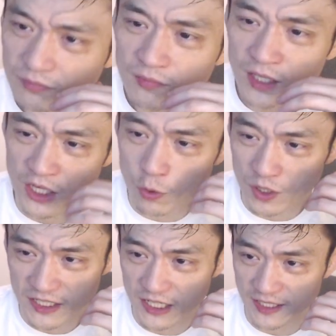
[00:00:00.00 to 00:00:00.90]
He
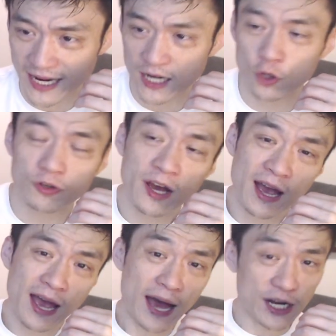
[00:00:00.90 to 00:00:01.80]
was getting tackled
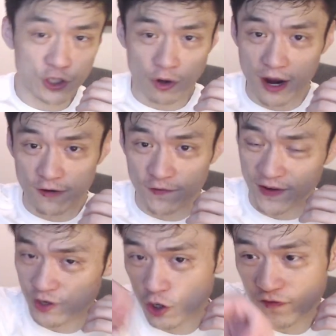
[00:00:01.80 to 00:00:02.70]
and tried to
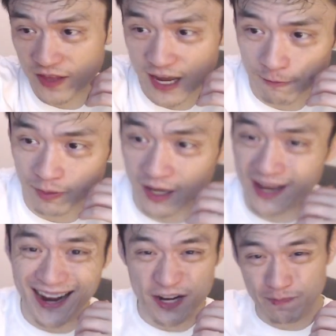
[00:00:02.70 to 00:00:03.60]
fend off the other player,
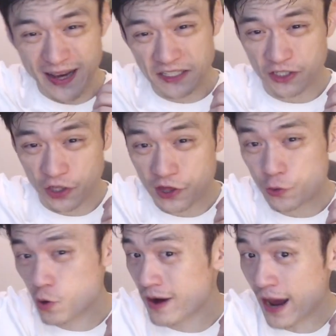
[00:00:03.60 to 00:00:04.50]
and he basically
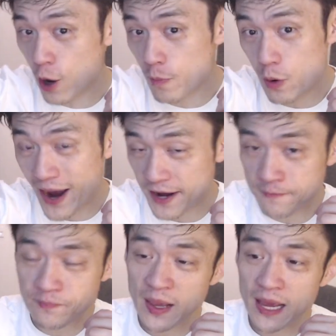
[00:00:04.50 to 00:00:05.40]
threw an elbow at
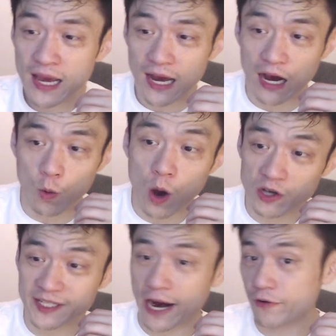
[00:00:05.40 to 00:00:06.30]
him
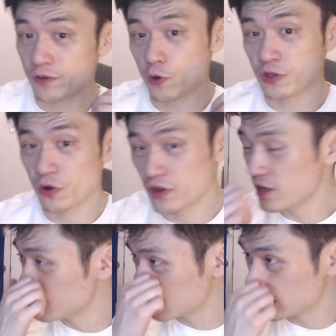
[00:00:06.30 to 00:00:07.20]
whilst carrying the ball. So it
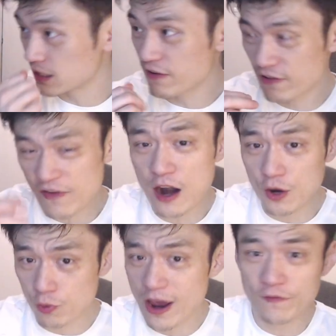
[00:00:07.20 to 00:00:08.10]
is very
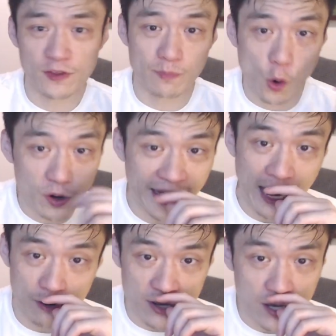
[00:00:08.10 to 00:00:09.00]
rare for the ball
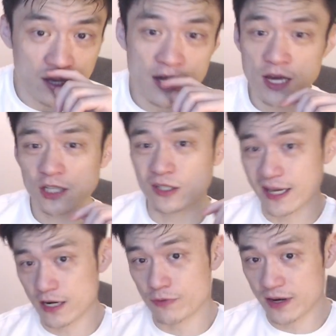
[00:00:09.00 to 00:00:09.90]
carrier to get
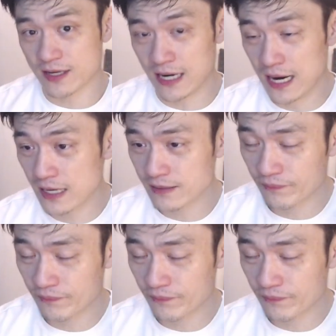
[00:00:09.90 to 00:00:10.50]
a red card.